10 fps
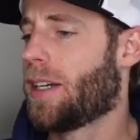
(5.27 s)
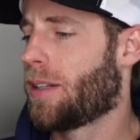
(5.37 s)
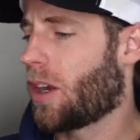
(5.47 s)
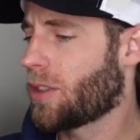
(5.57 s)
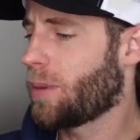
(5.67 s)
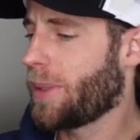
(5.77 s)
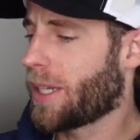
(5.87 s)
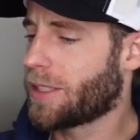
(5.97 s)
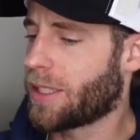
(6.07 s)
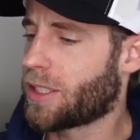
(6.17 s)
largely
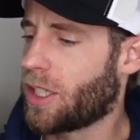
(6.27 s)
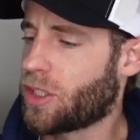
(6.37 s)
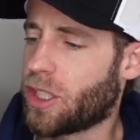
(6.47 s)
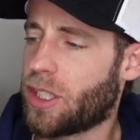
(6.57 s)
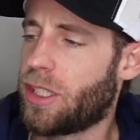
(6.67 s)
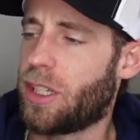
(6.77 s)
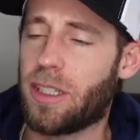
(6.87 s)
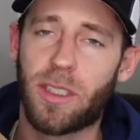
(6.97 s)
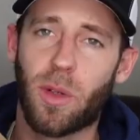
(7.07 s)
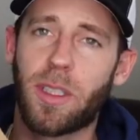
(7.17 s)
because it's such a good
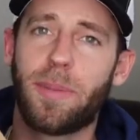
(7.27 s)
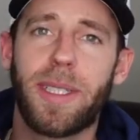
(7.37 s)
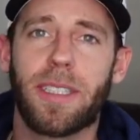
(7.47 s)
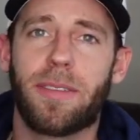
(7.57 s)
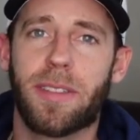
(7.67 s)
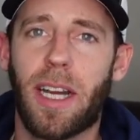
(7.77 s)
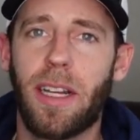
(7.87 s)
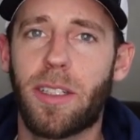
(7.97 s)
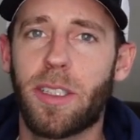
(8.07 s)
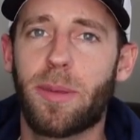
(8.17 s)
assortment of
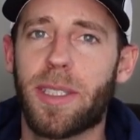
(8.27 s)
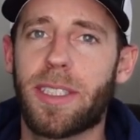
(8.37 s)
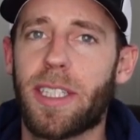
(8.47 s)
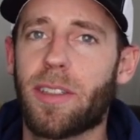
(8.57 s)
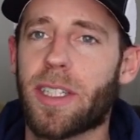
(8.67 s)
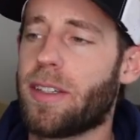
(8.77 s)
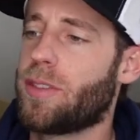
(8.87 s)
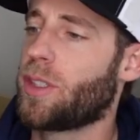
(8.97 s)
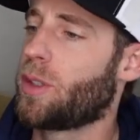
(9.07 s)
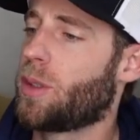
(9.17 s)
colors, but still
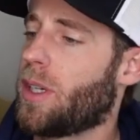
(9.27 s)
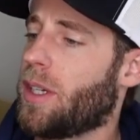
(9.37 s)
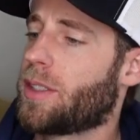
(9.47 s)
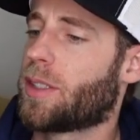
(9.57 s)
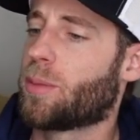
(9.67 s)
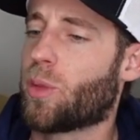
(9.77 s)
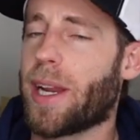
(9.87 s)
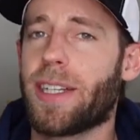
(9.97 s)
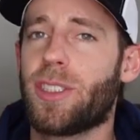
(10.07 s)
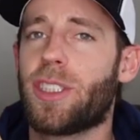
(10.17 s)
gives you some
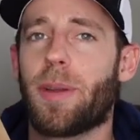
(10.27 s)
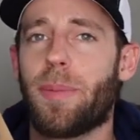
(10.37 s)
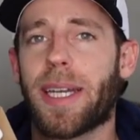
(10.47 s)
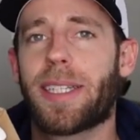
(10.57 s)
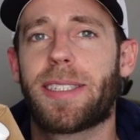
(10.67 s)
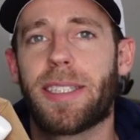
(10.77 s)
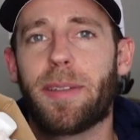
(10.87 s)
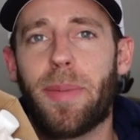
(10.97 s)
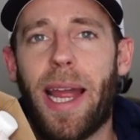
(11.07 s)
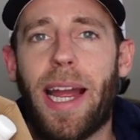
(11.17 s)
range to mix
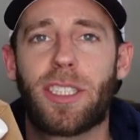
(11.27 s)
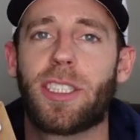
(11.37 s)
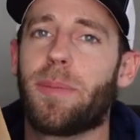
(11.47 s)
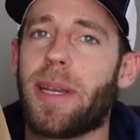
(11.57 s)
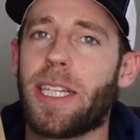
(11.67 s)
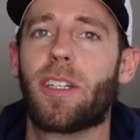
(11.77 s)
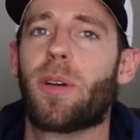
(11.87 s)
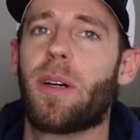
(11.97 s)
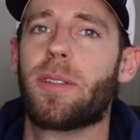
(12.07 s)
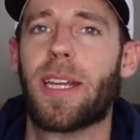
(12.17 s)
and match and make your
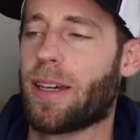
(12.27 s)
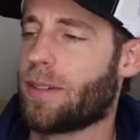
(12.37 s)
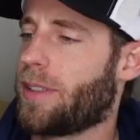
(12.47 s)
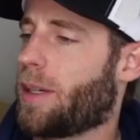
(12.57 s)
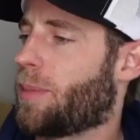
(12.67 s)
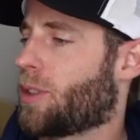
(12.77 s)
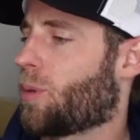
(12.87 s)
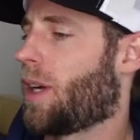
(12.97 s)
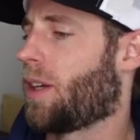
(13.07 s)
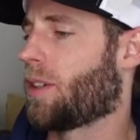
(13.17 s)
own out of them as
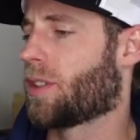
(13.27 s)
well.